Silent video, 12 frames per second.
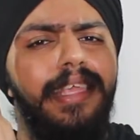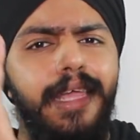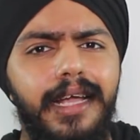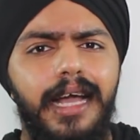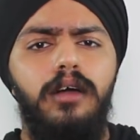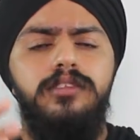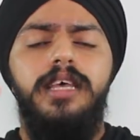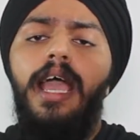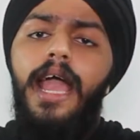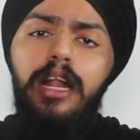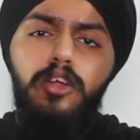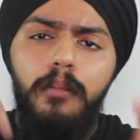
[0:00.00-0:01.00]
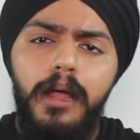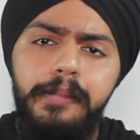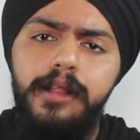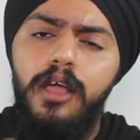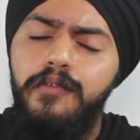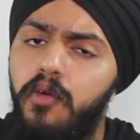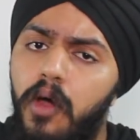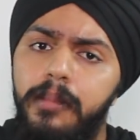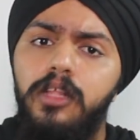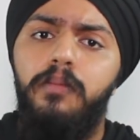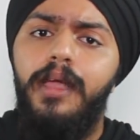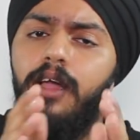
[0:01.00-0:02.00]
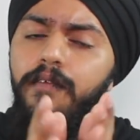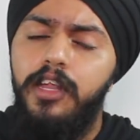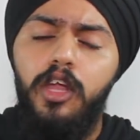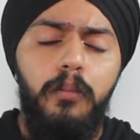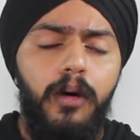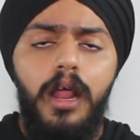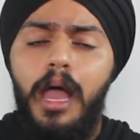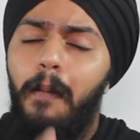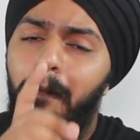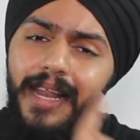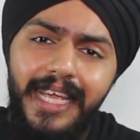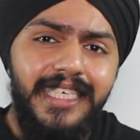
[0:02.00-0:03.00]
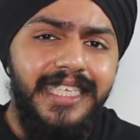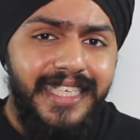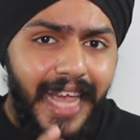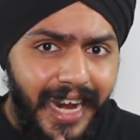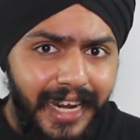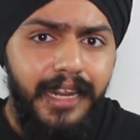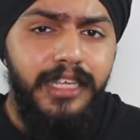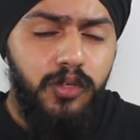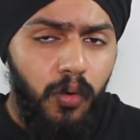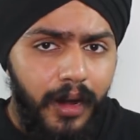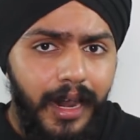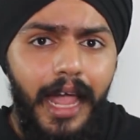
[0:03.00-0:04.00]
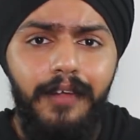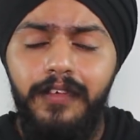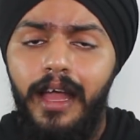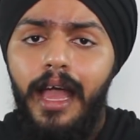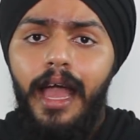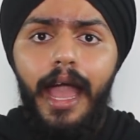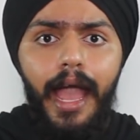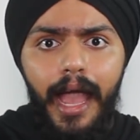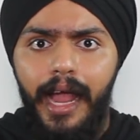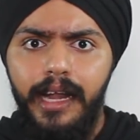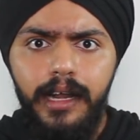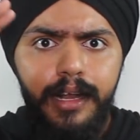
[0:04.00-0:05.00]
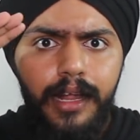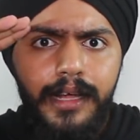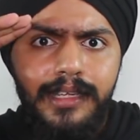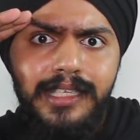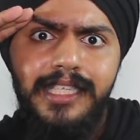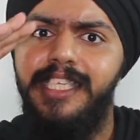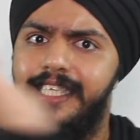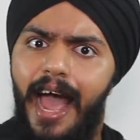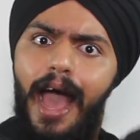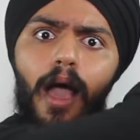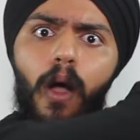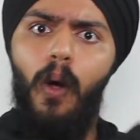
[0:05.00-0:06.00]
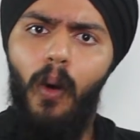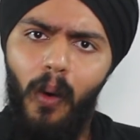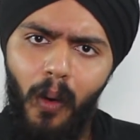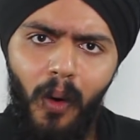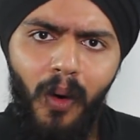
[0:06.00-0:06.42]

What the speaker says: thing counts. And comment below if you want me to make a video about Malaysian secondary school life. And ciao!